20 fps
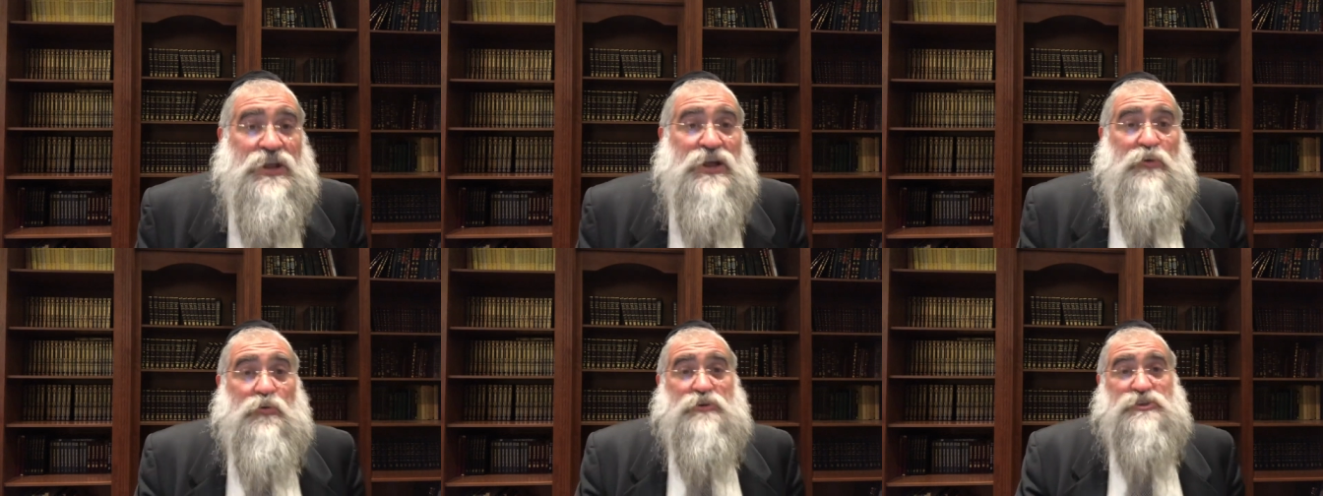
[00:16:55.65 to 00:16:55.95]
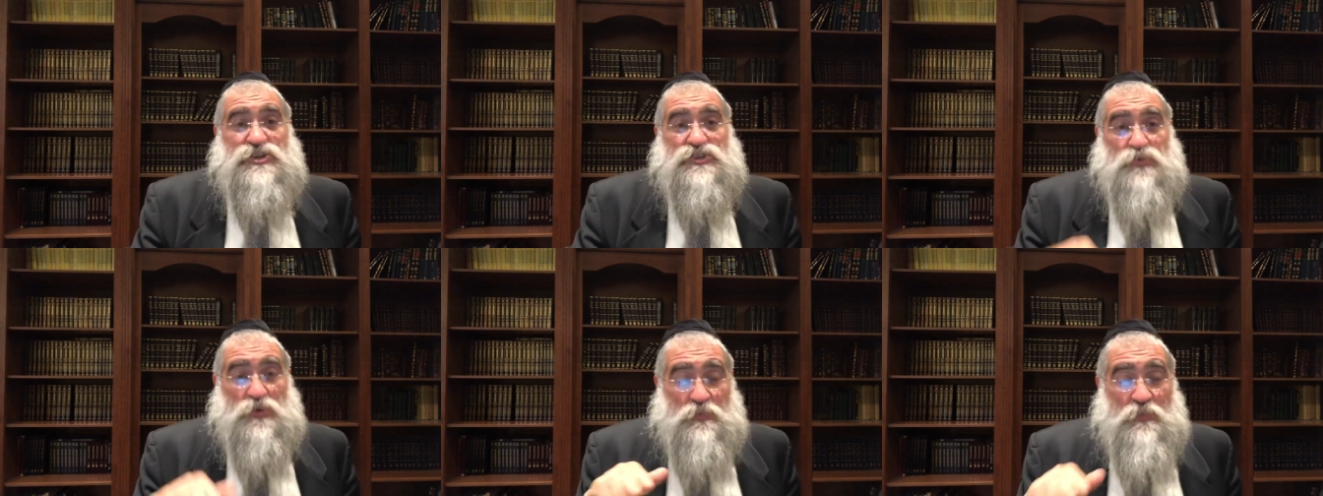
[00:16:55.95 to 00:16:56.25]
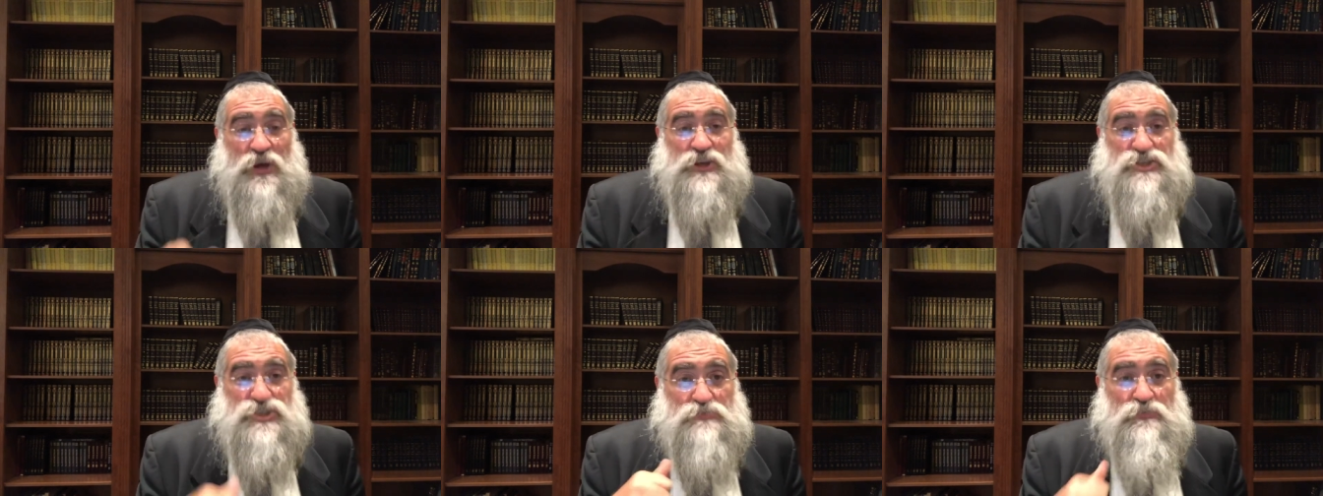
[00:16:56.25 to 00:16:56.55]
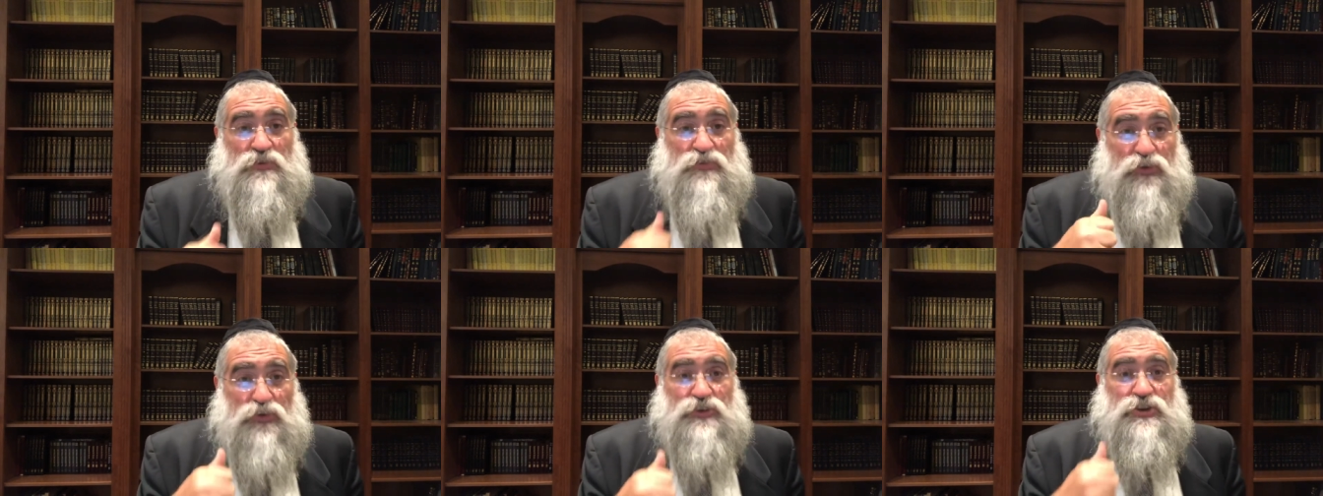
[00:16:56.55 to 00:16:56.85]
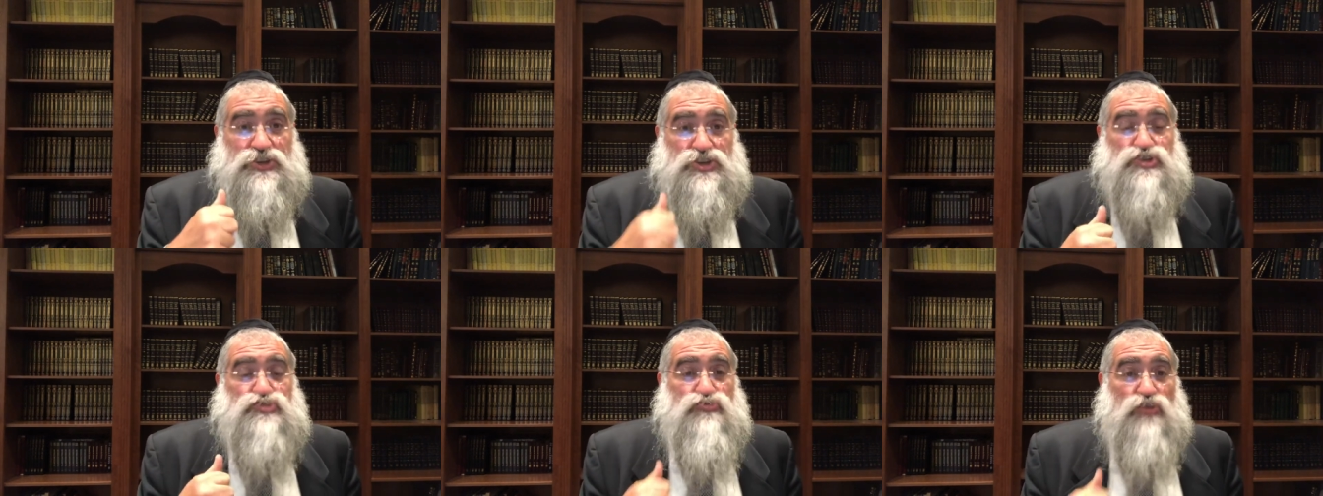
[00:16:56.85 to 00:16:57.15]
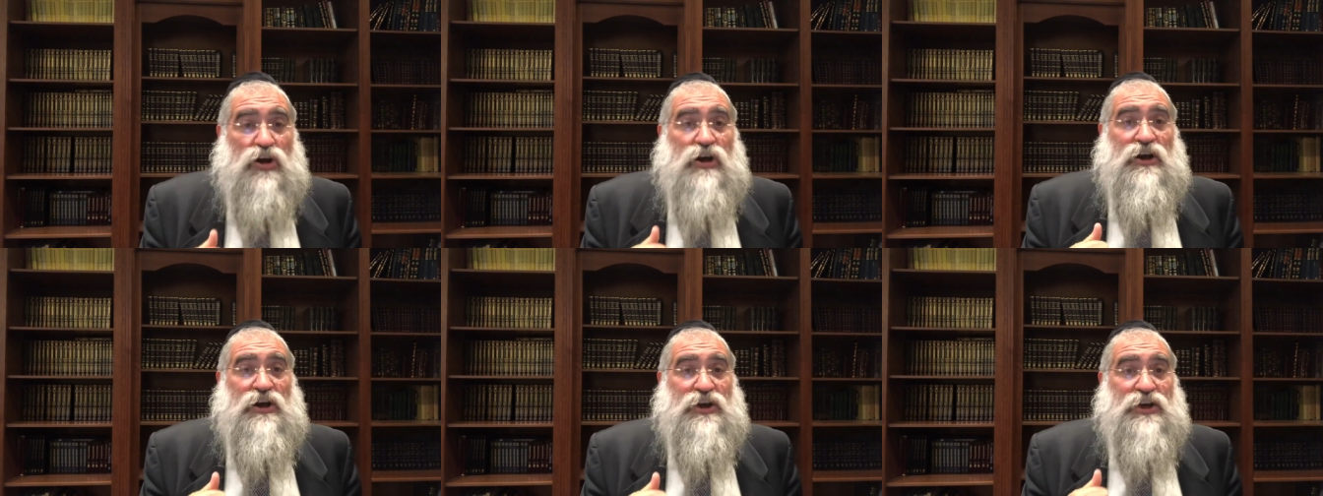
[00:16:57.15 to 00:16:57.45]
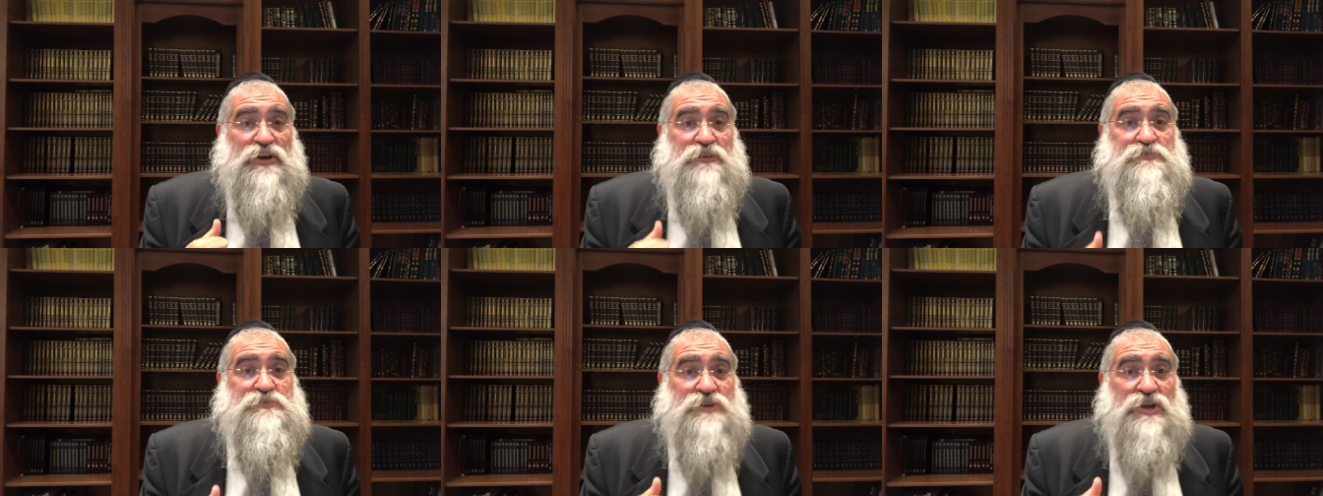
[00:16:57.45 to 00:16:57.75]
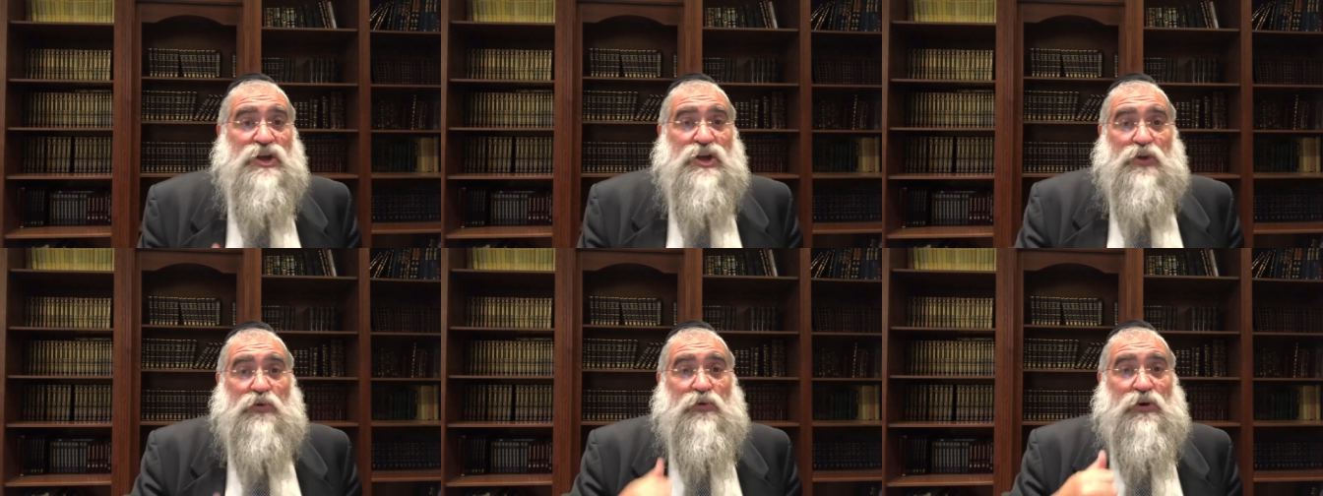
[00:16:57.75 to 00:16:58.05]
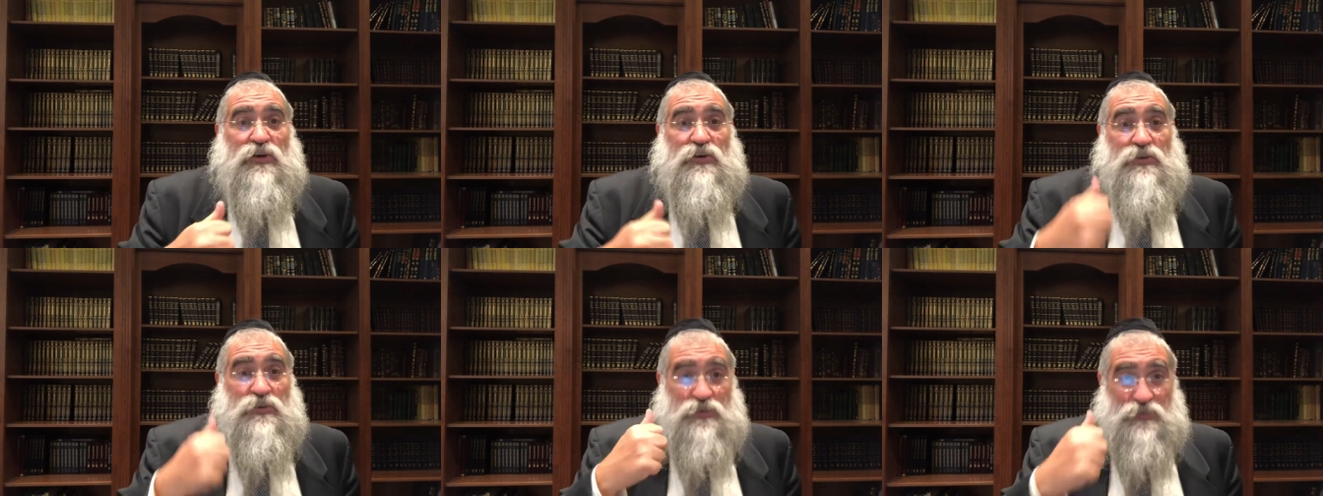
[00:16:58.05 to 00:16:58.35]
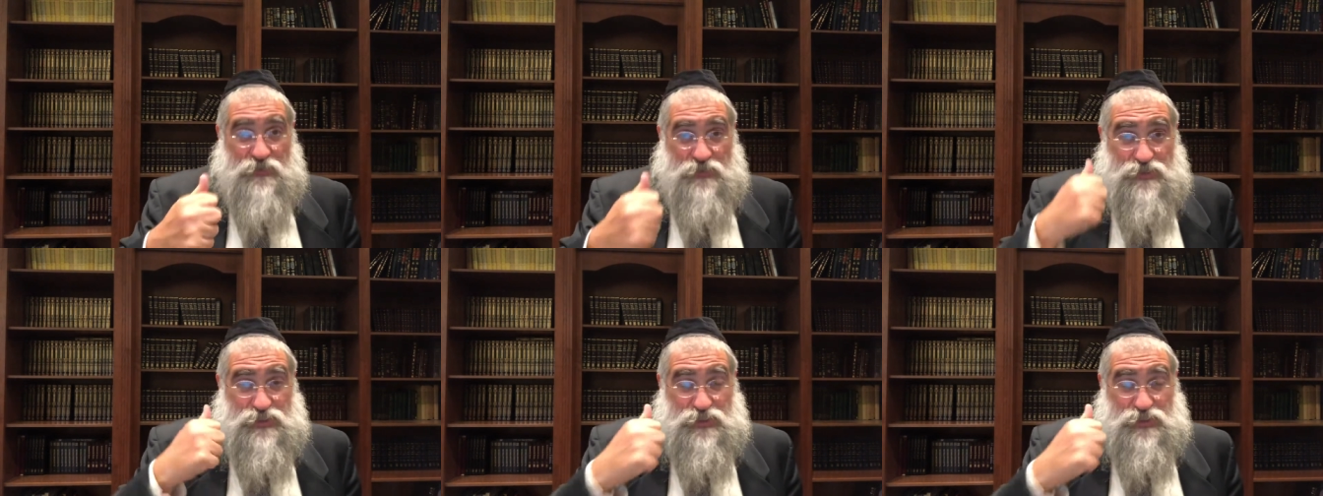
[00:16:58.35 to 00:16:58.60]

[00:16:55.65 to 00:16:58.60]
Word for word: which, as we mentioned before, the tribes where